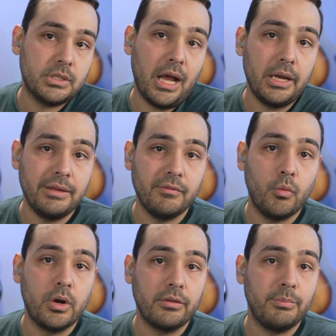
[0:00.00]
not even
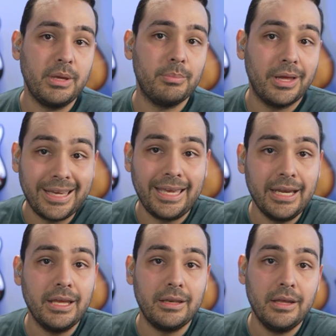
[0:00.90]
worth me plugging it
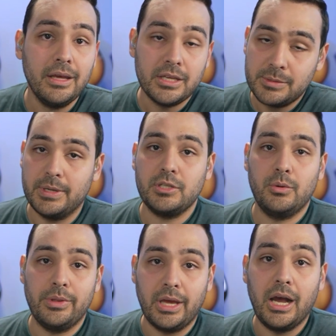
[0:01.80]
in, especially
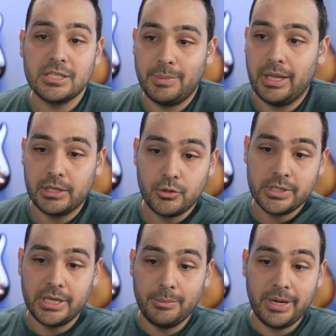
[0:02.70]
with the cost of my
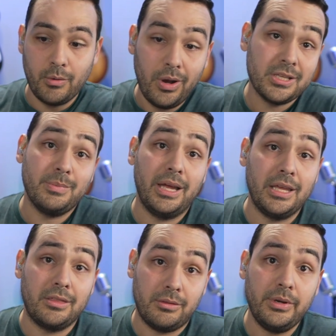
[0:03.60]
electricity. But it was
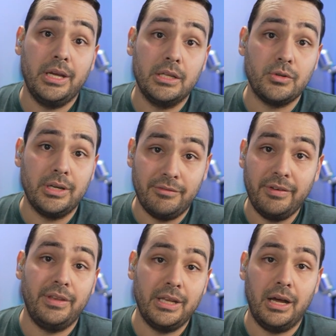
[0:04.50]
mining three hundred
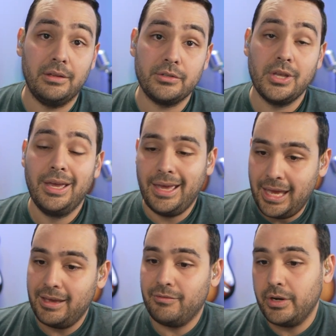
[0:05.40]
fifty dollars
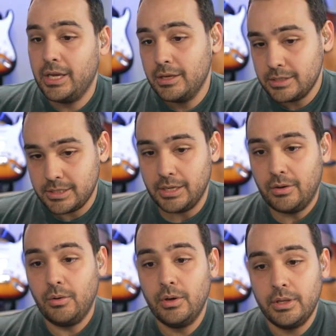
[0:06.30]
every
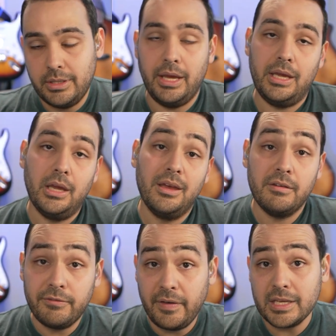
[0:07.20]
single day.
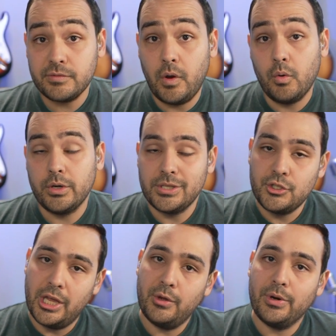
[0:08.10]
Fast forward to
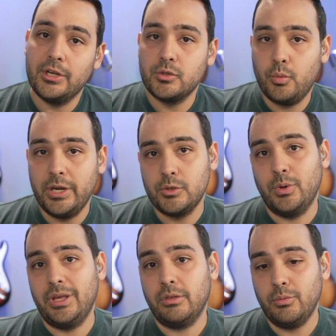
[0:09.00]
January twenty
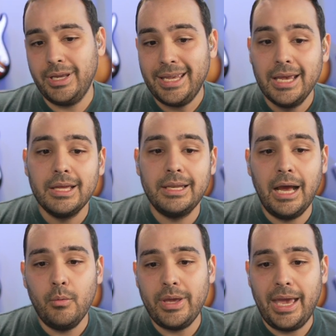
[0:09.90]
twenty-three,
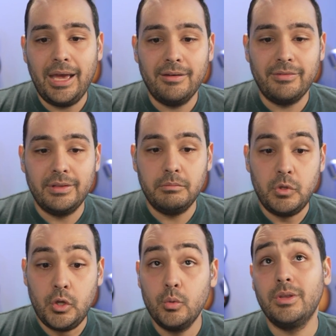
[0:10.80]
now we have a
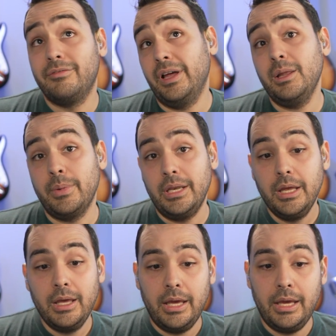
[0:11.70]
new development.
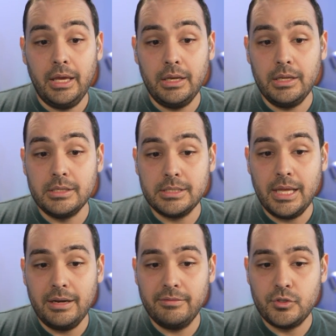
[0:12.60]
And
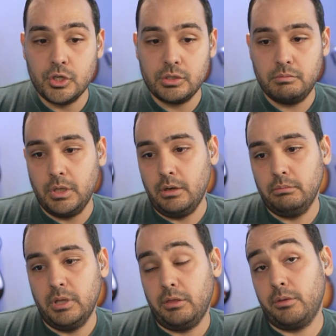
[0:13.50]
instead of just, you know,
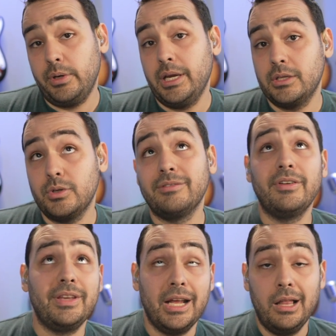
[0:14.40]
the three hundred
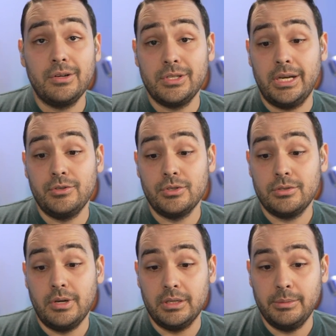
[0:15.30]
fifty dollars that I just
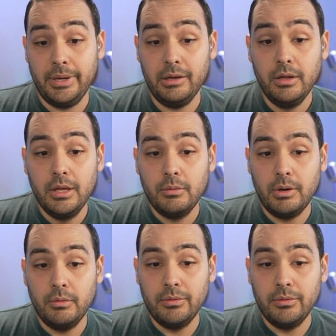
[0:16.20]
talked about, well,